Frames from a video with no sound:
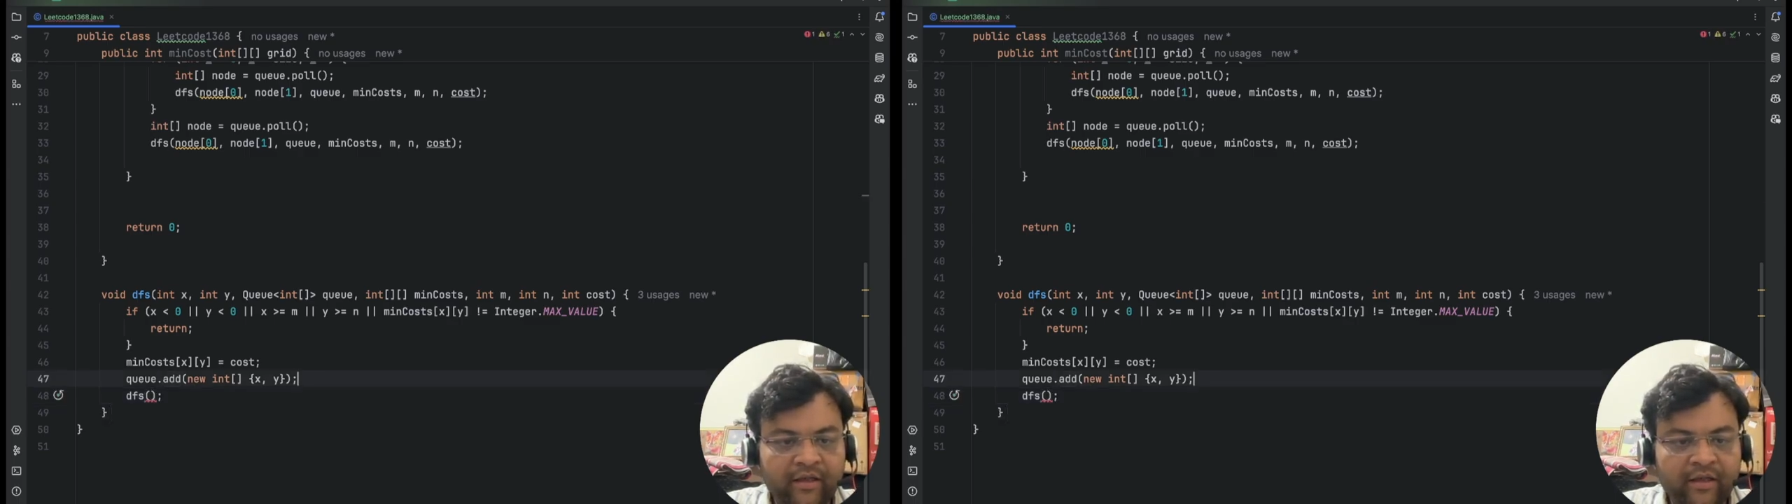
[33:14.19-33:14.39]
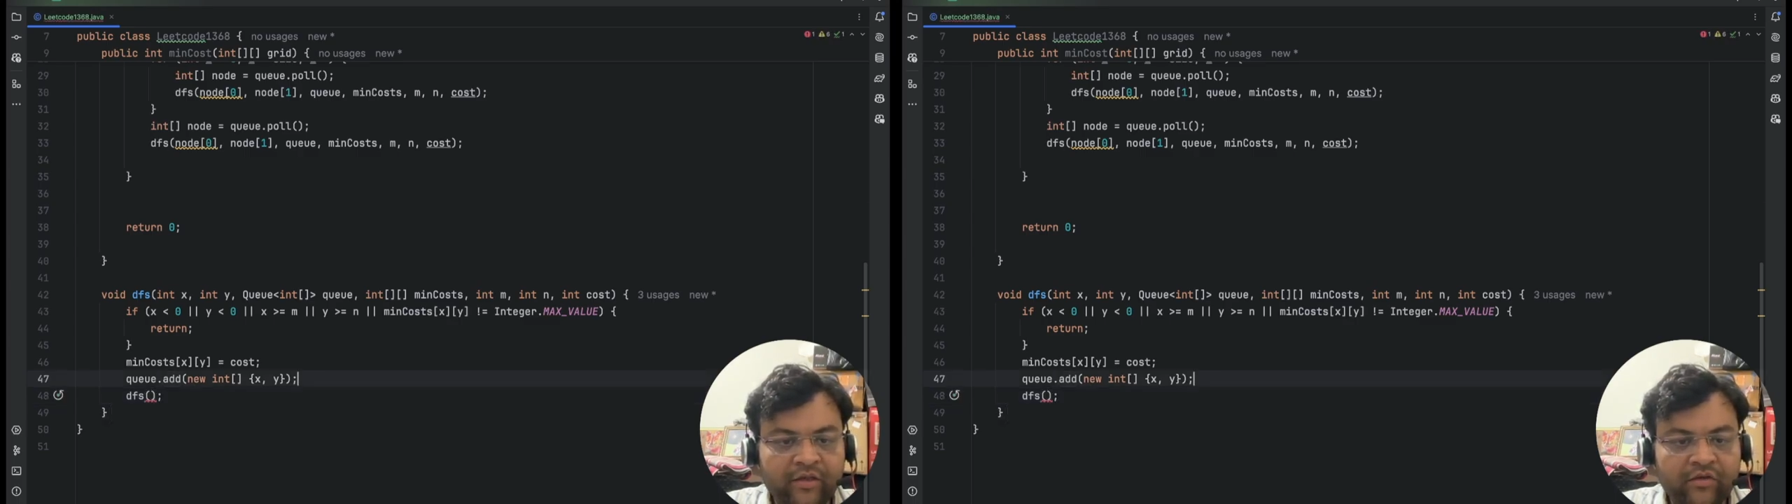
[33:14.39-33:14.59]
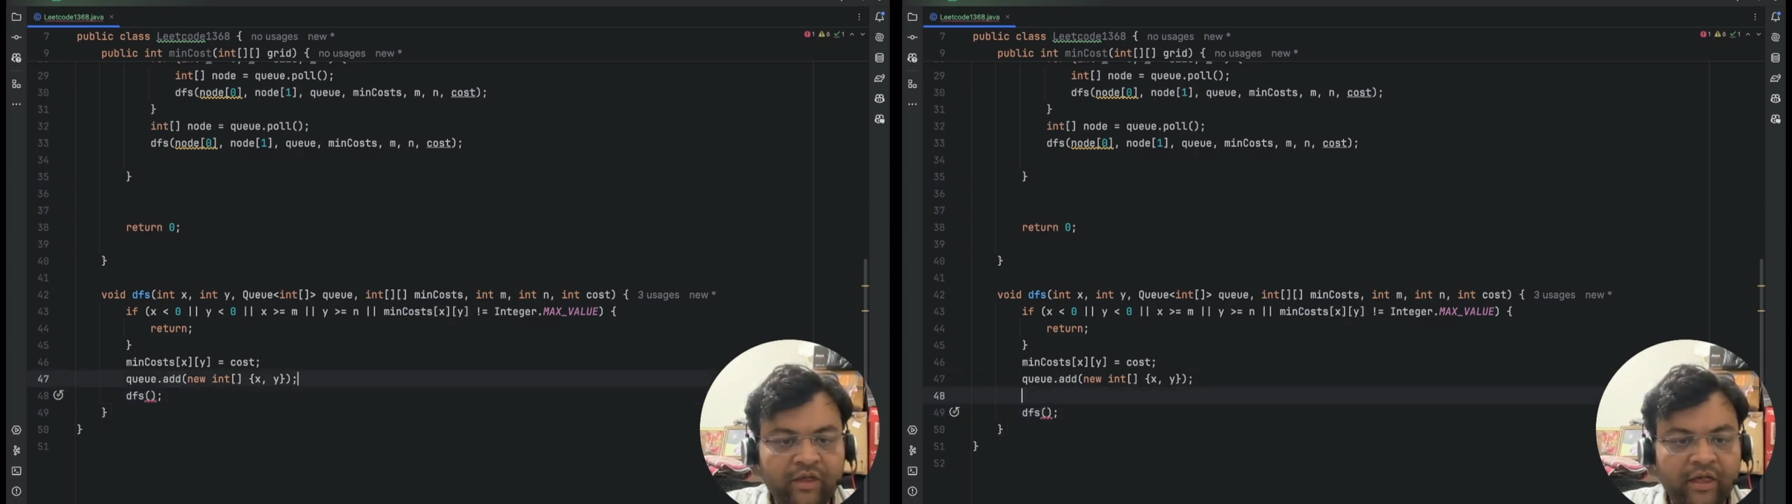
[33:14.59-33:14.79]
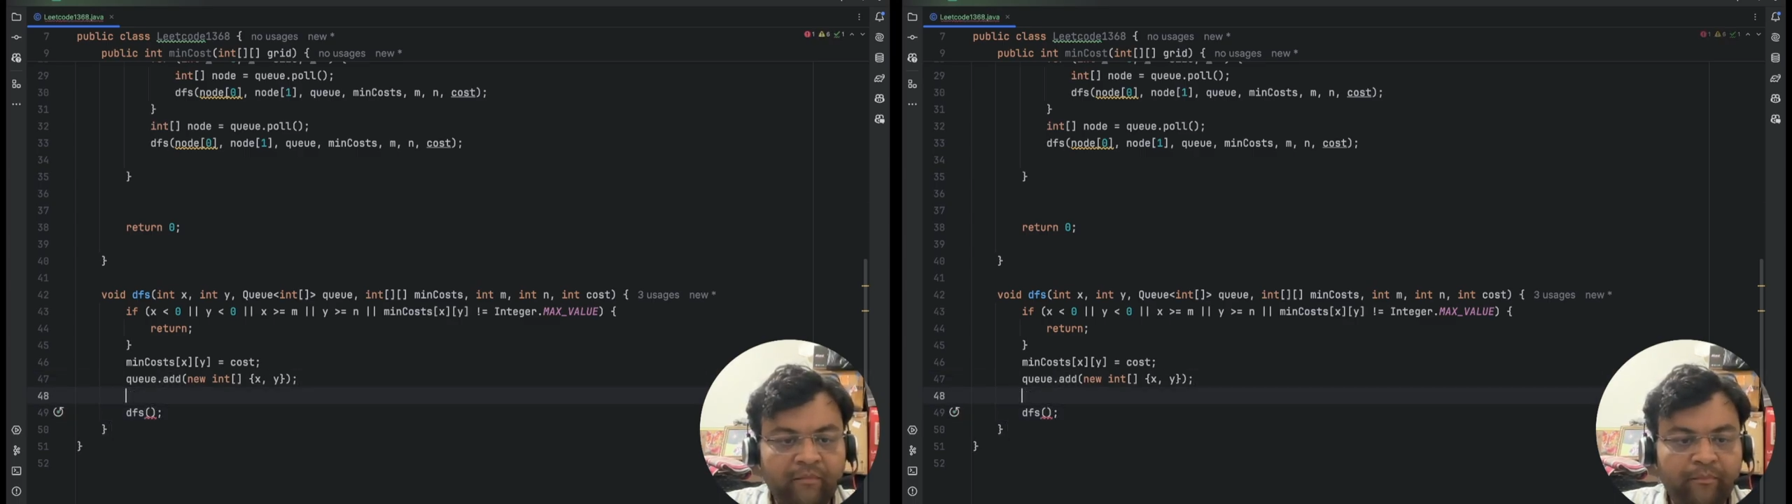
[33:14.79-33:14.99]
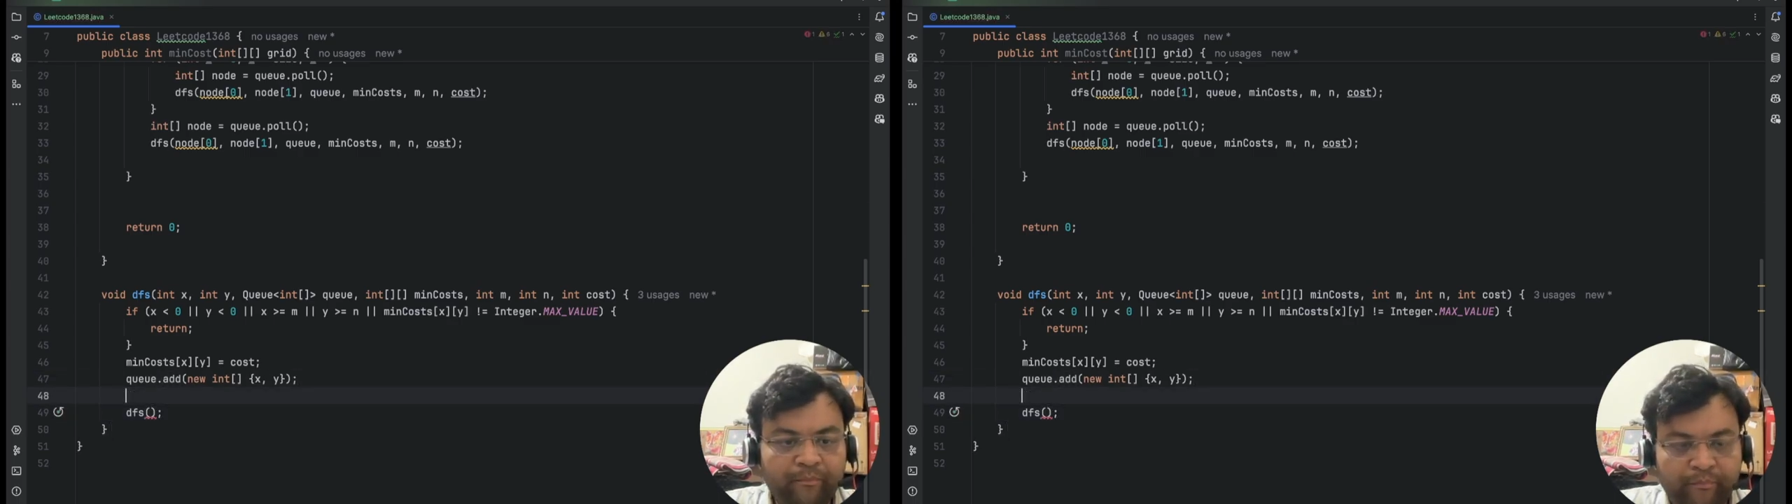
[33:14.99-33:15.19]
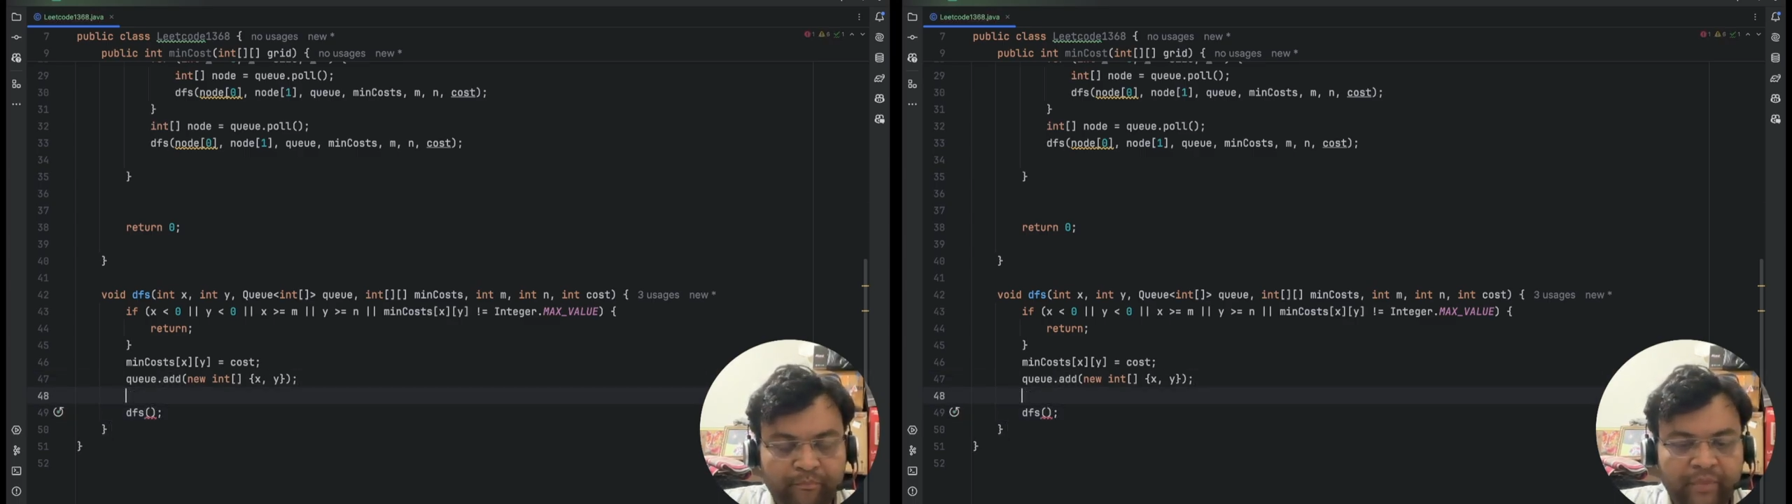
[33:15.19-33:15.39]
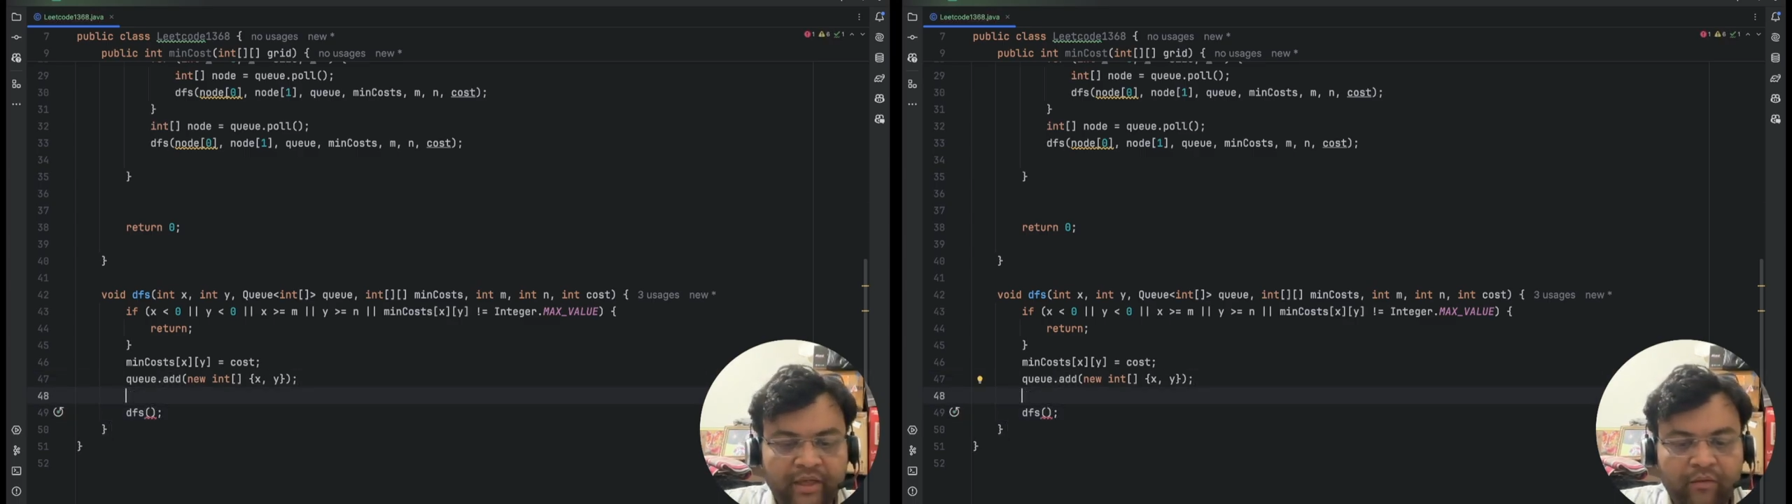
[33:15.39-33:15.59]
So I'll pick